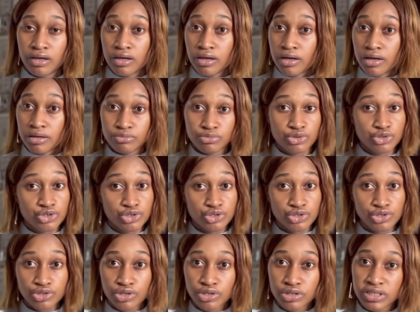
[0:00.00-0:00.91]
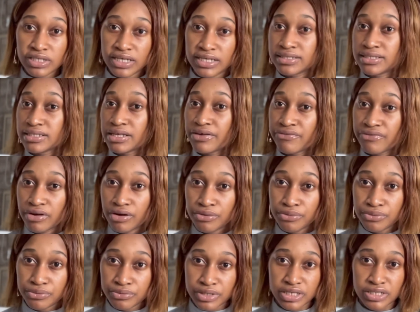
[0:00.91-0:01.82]
I'm sure there are
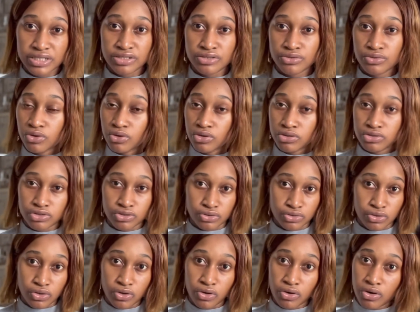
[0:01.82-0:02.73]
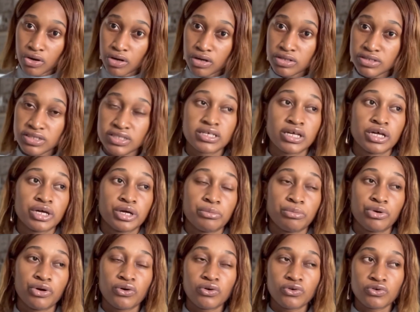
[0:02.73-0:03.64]
several ways to cut on cost,
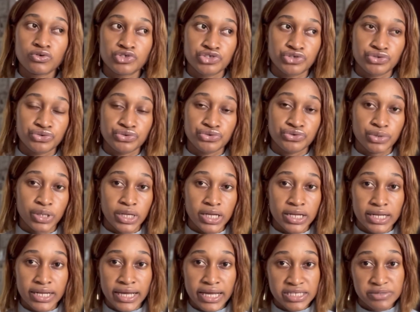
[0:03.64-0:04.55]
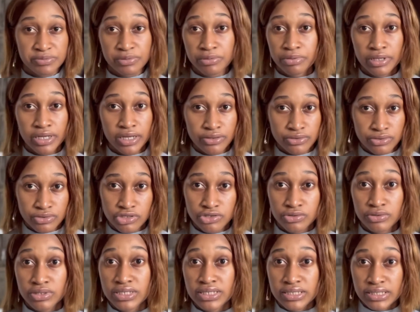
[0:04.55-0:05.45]
but also you realize people are used
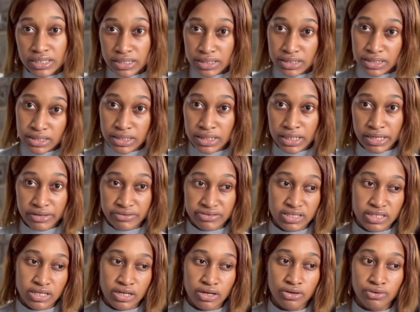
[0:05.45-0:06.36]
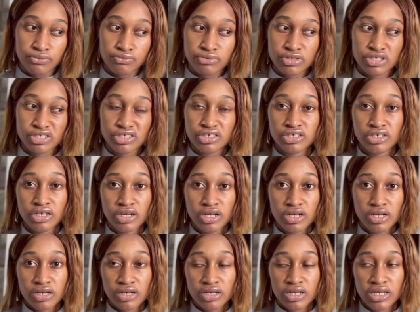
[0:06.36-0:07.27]
to a certain lifestyle, which
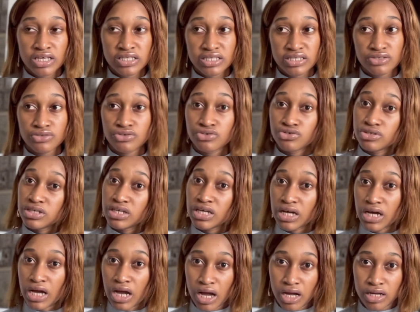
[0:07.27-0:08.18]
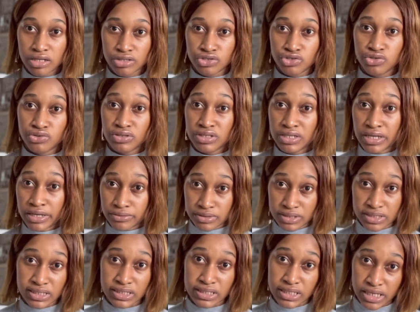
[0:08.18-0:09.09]
it's usually hard to
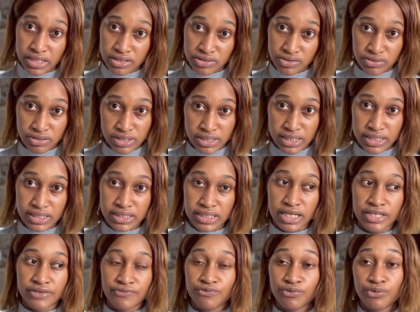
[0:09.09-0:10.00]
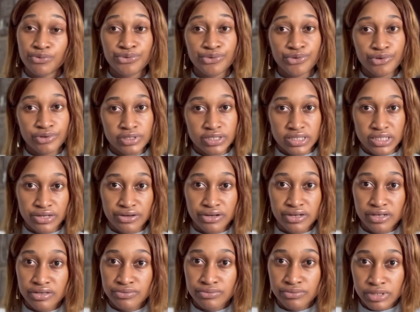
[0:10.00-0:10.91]
downsize on that. And if you're not
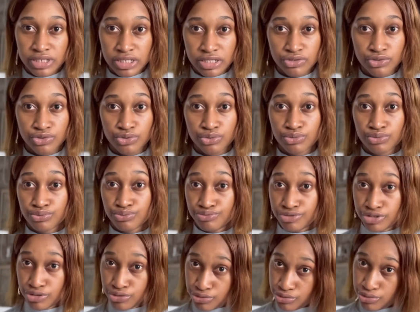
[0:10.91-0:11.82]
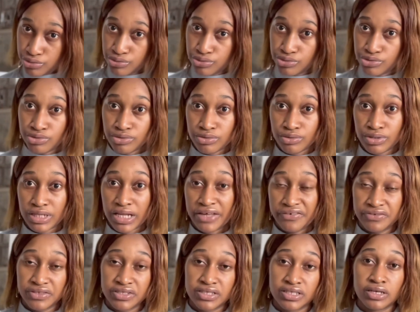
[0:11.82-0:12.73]
necessarily willing to reduce your
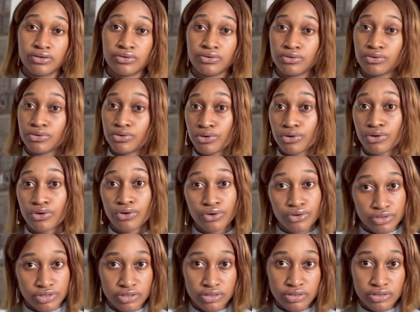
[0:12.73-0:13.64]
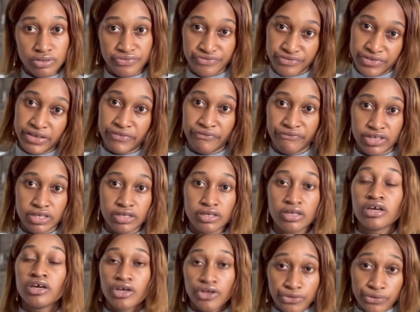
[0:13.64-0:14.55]
lifestyle or cost of living,
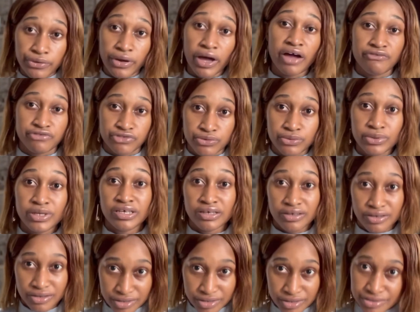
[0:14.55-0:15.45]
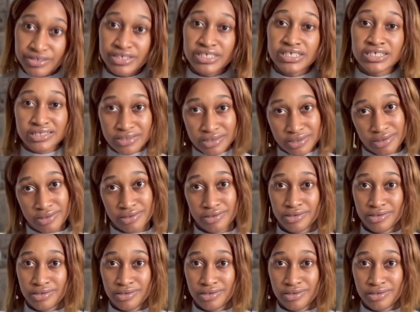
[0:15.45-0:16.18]
you have to increase